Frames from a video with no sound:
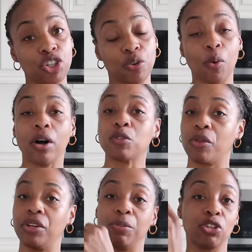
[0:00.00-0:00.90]
she wants,
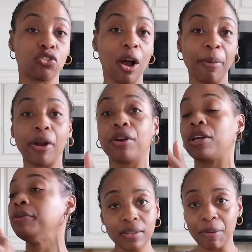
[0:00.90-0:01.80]
whether it be
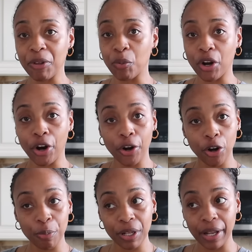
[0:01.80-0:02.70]
strawberry, something with a
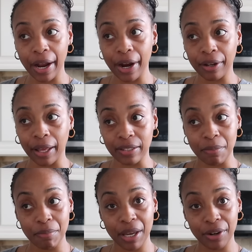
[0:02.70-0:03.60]
herb in there, like
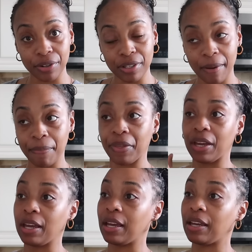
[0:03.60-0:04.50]
some mint or
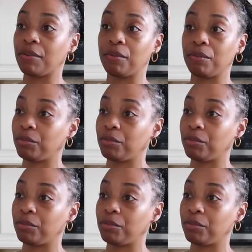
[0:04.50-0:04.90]
something,